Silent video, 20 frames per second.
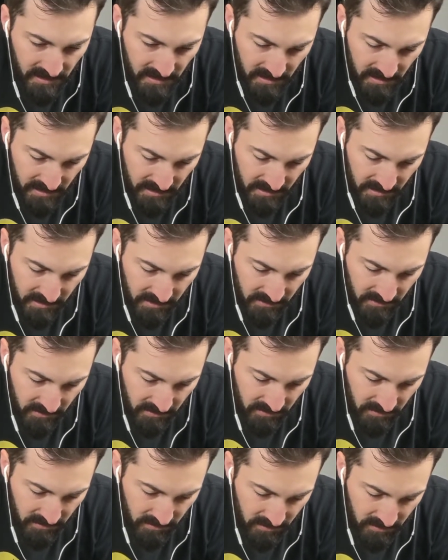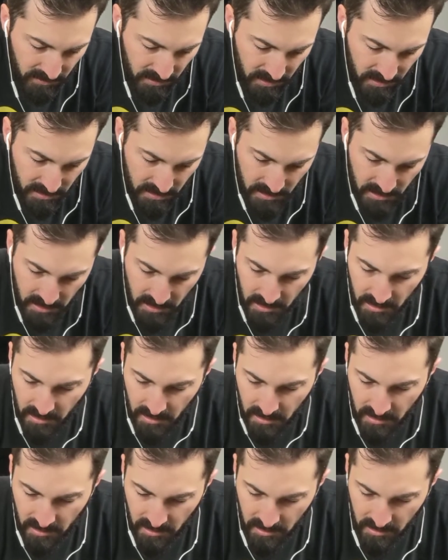hot glue
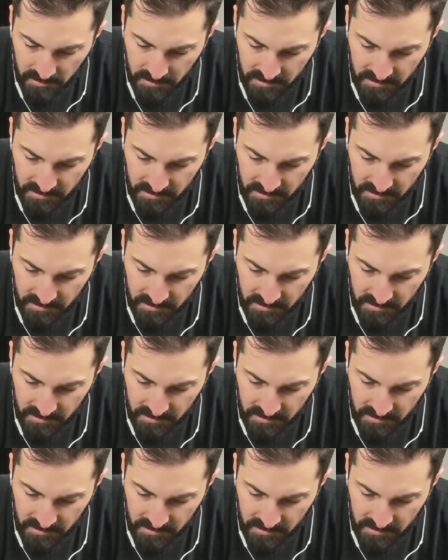and